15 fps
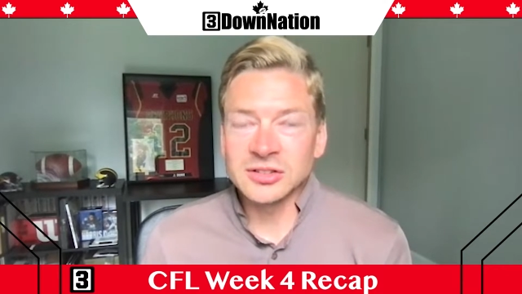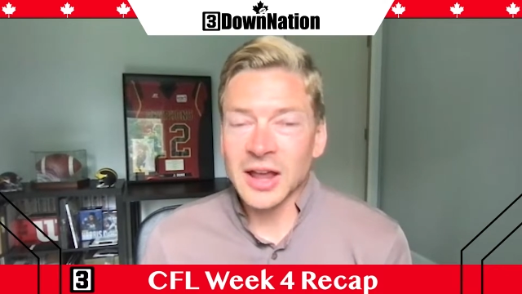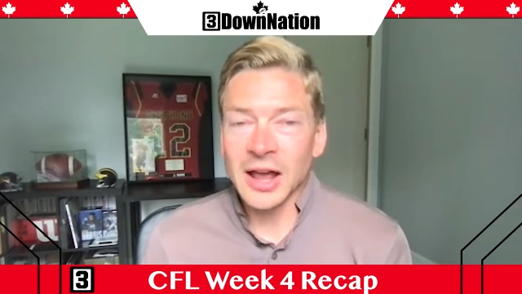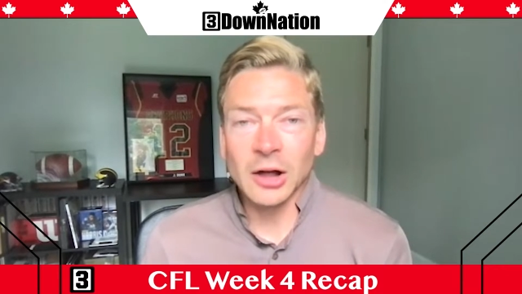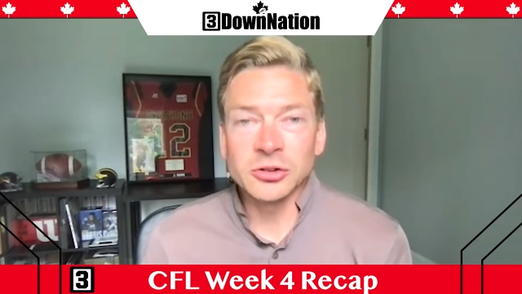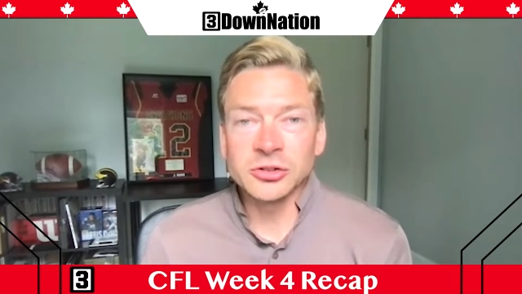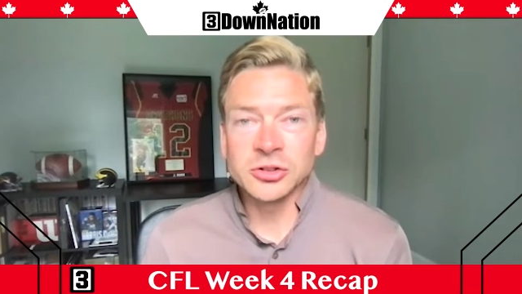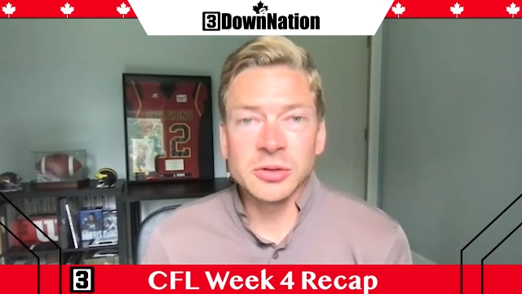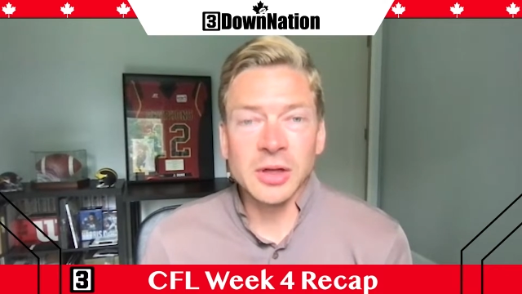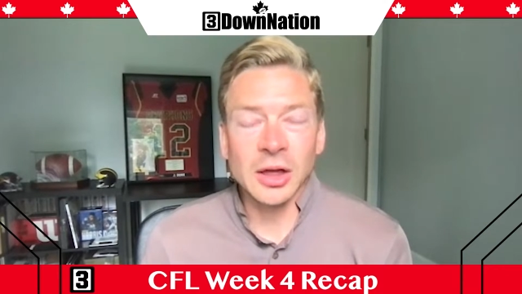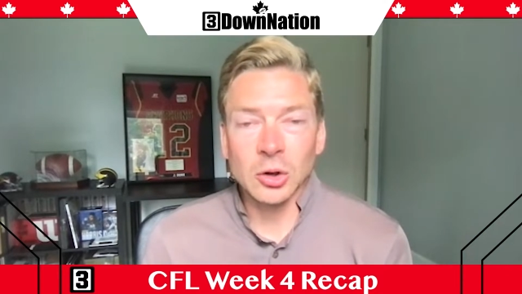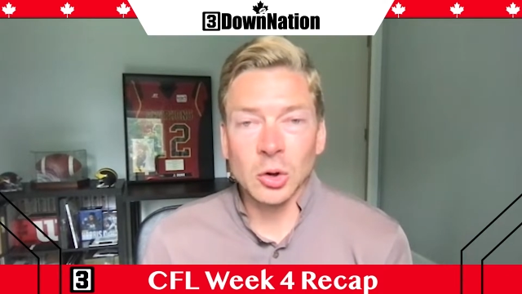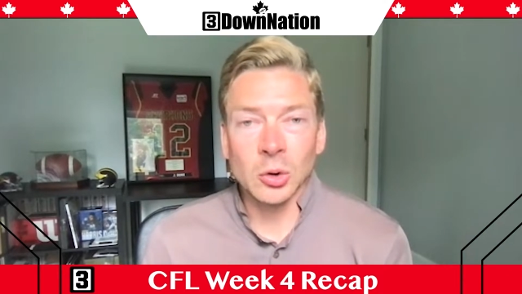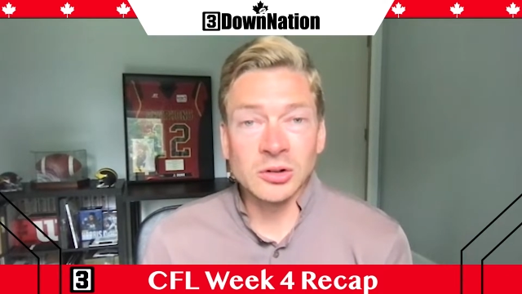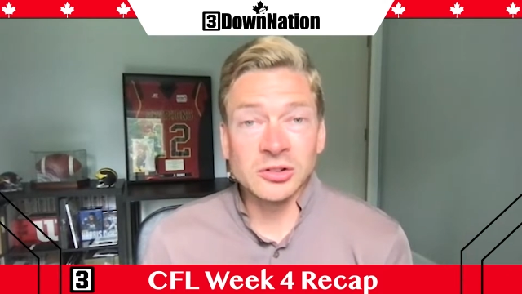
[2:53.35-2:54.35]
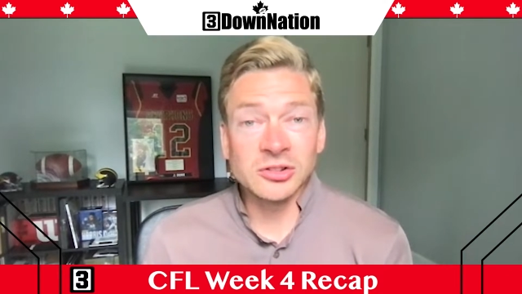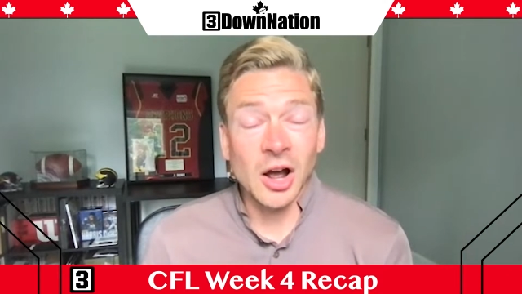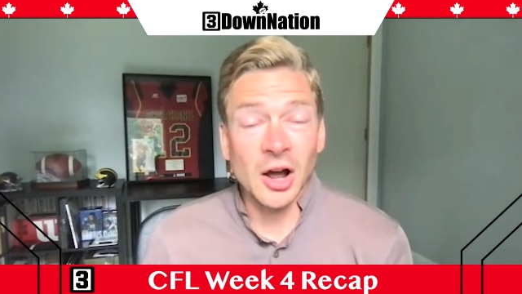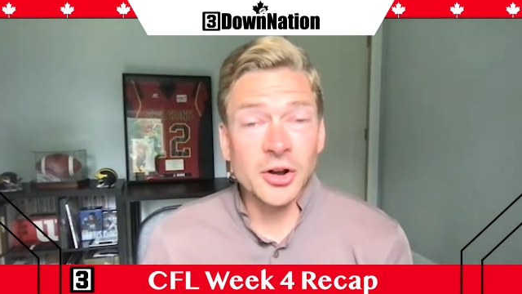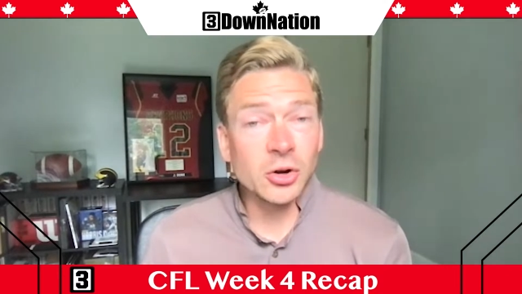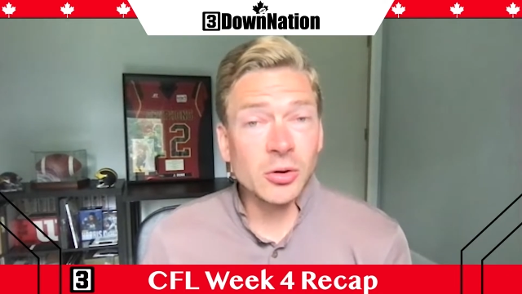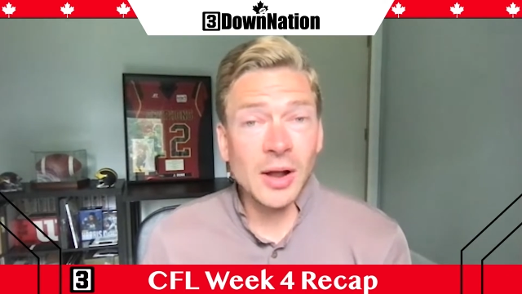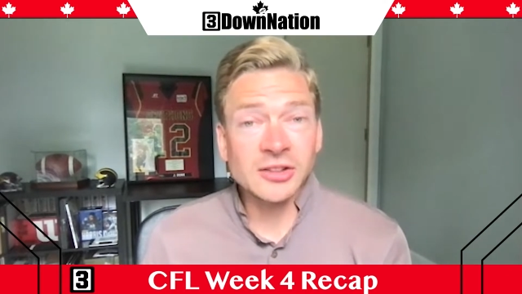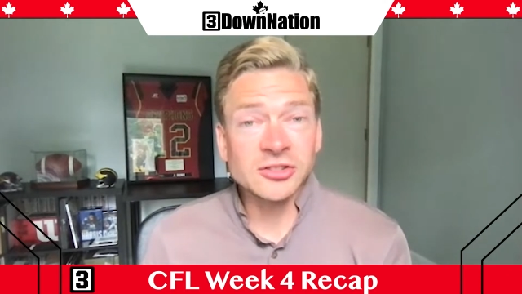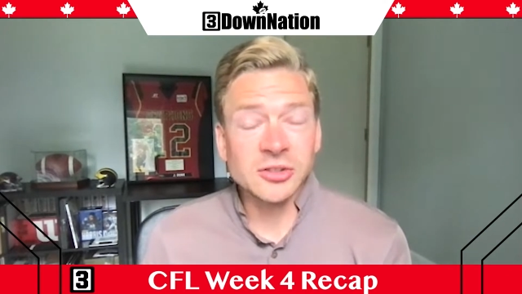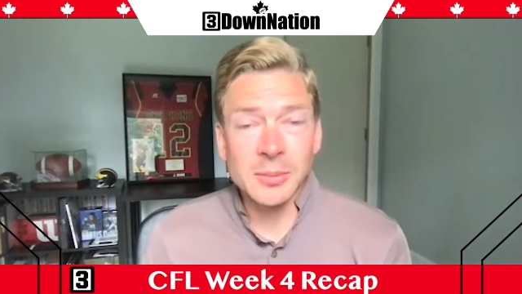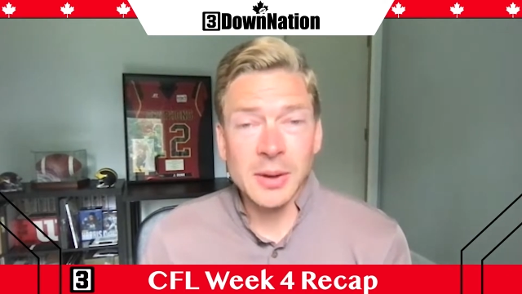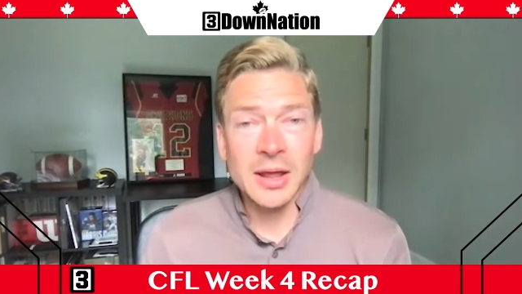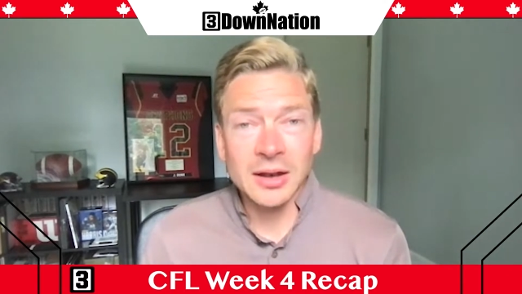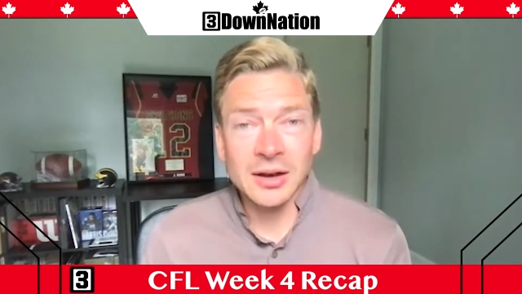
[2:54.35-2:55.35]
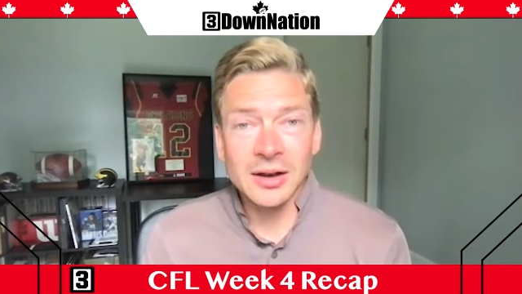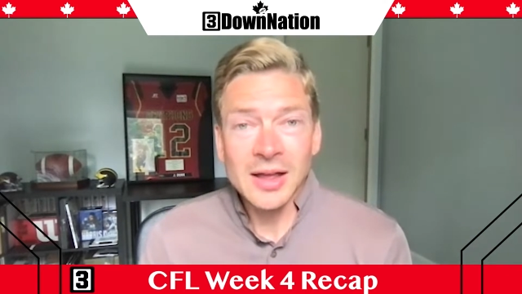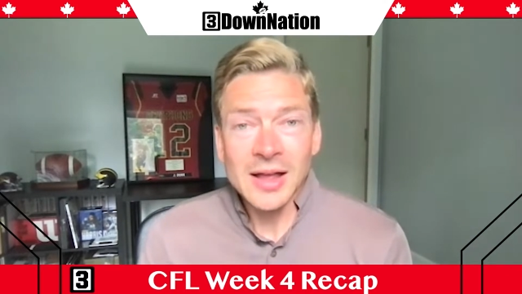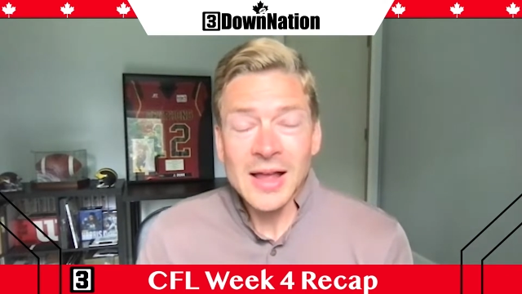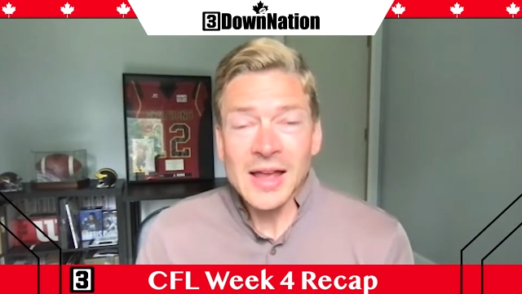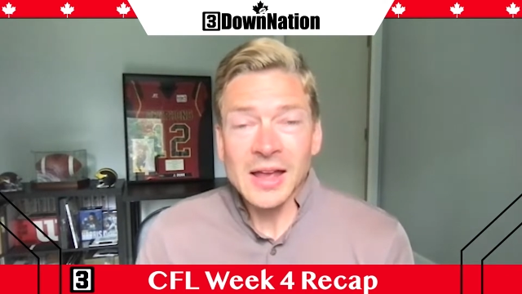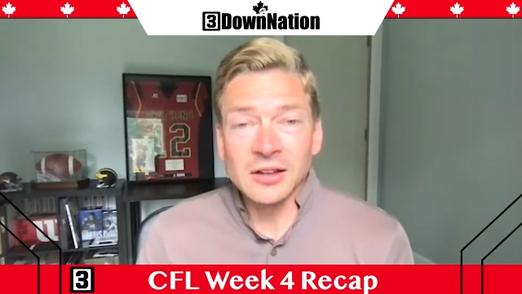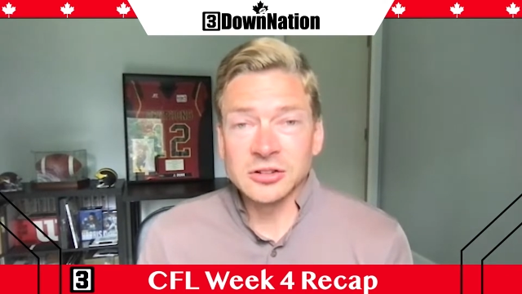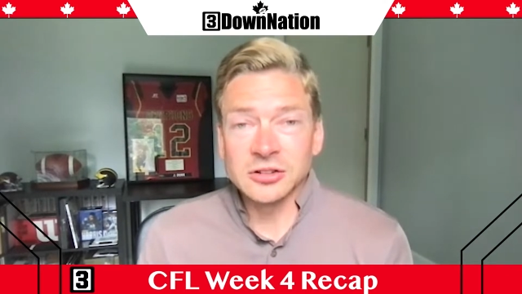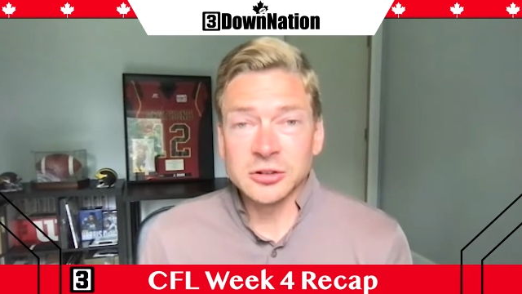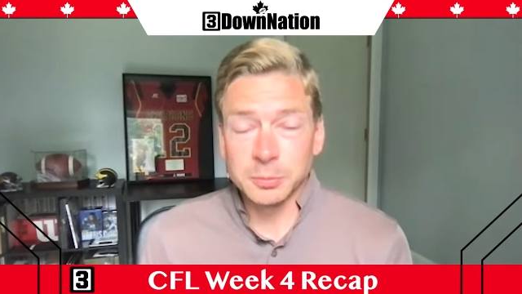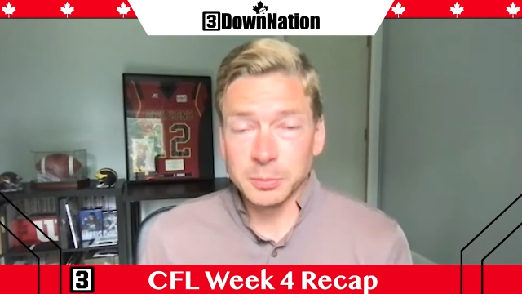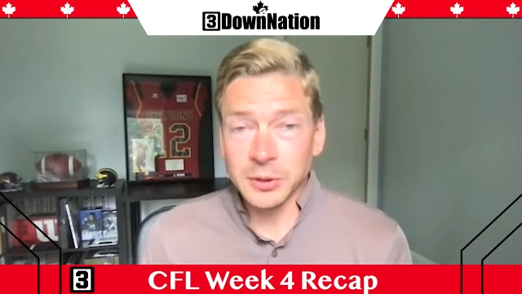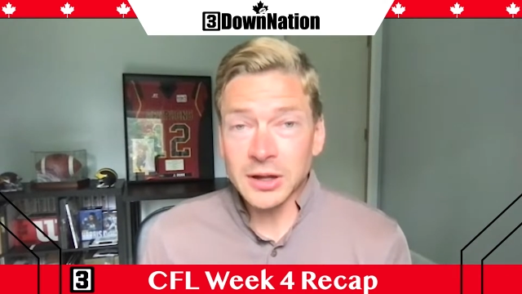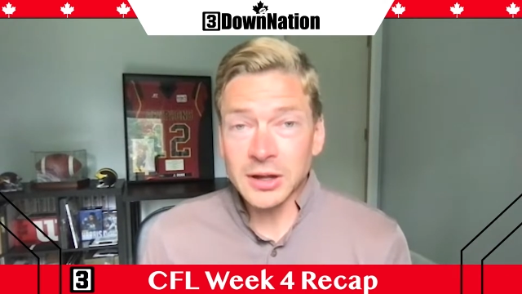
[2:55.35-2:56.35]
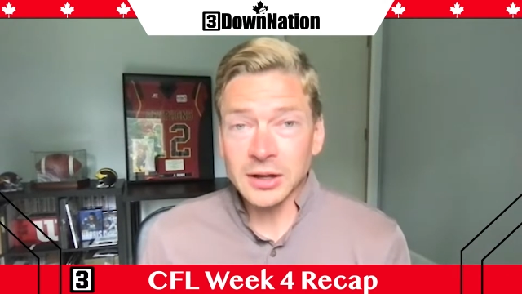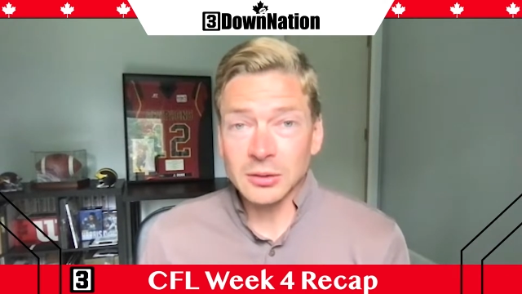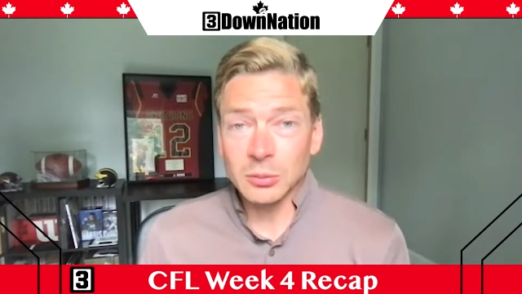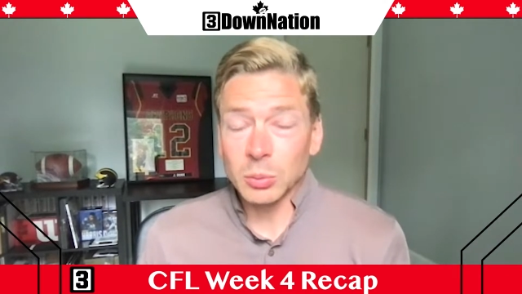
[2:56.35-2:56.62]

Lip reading: tells you that Lawrence underestimated his speed.